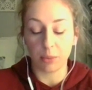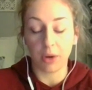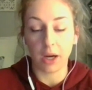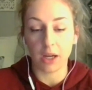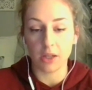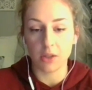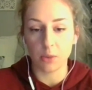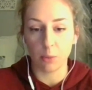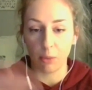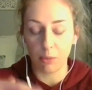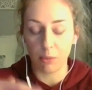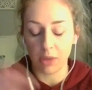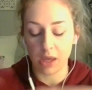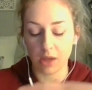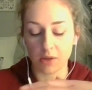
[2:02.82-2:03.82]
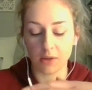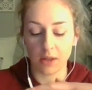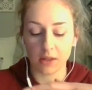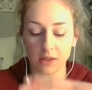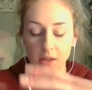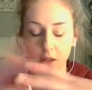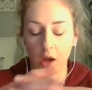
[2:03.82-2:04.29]
price will be. So
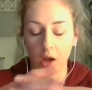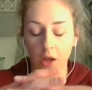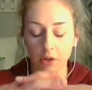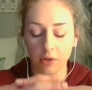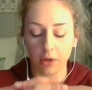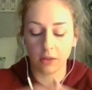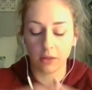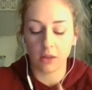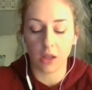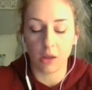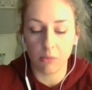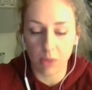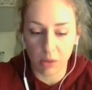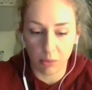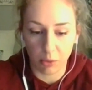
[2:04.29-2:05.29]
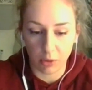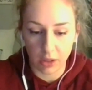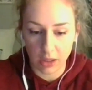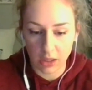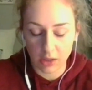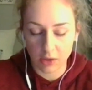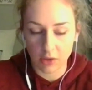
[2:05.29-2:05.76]
that's the contract that people
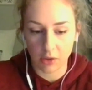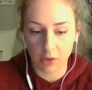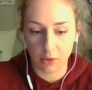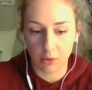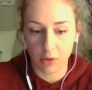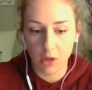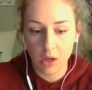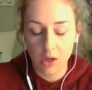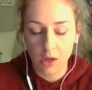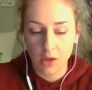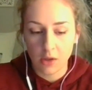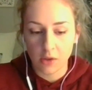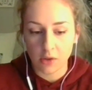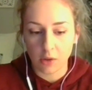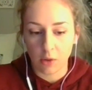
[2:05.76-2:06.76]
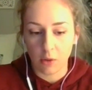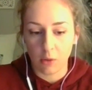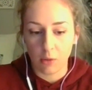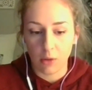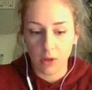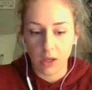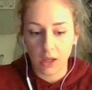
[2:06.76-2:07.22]
get into.
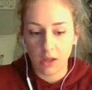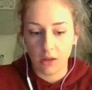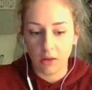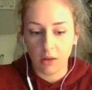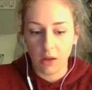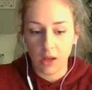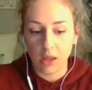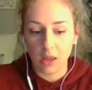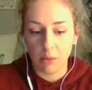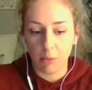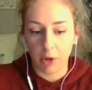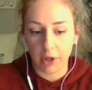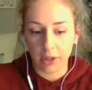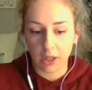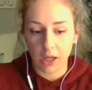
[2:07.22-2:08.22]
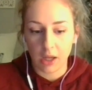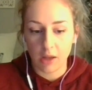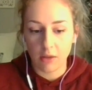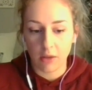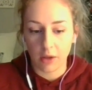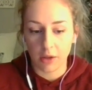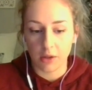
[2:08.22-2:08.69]
So in the
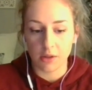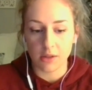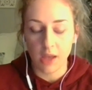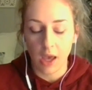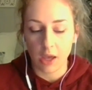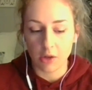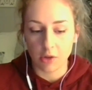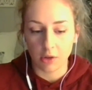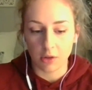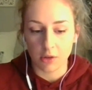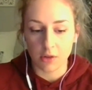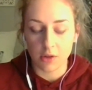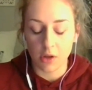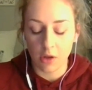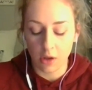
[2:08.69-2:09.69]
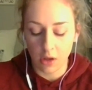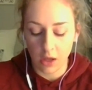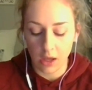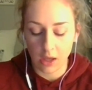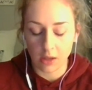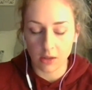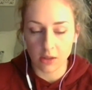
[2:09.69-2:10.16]
market, there's hedgers
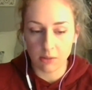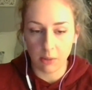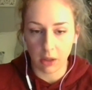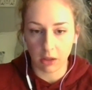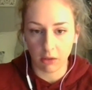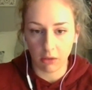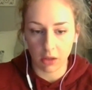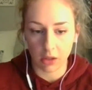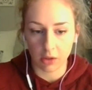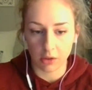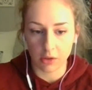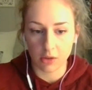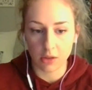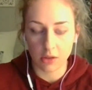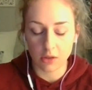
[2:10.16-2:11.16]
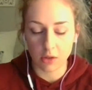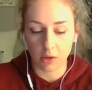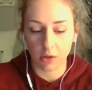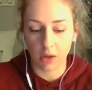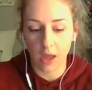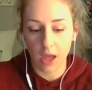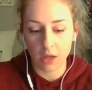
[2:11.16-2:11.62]
and speculators.
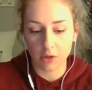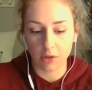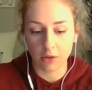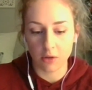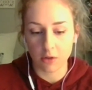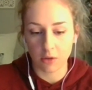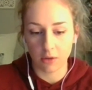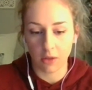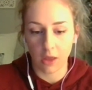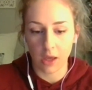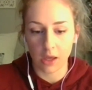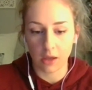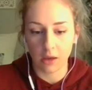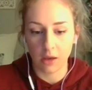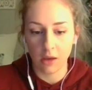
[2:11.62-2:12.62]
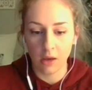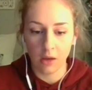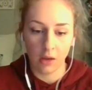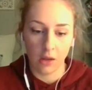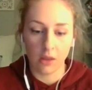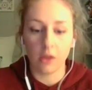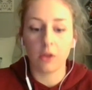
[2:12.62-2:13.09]
So hedgers are like
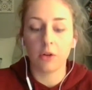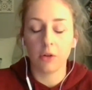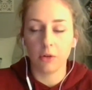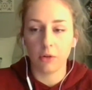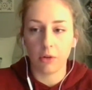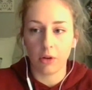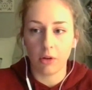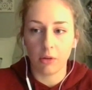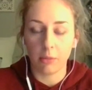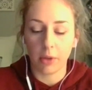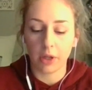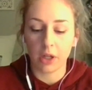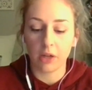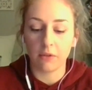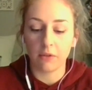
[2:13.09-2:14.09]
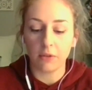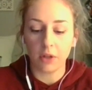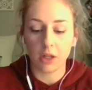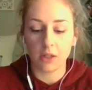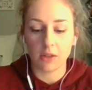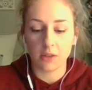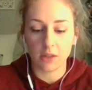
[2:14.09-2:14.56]
in the crude oil market, for
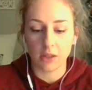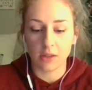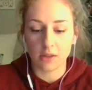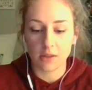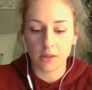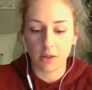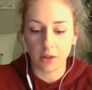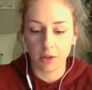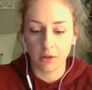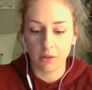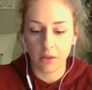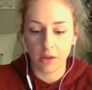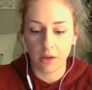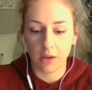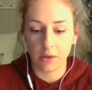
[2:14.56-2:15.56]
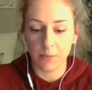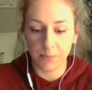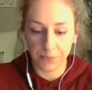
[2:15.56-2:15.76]
instance, they're the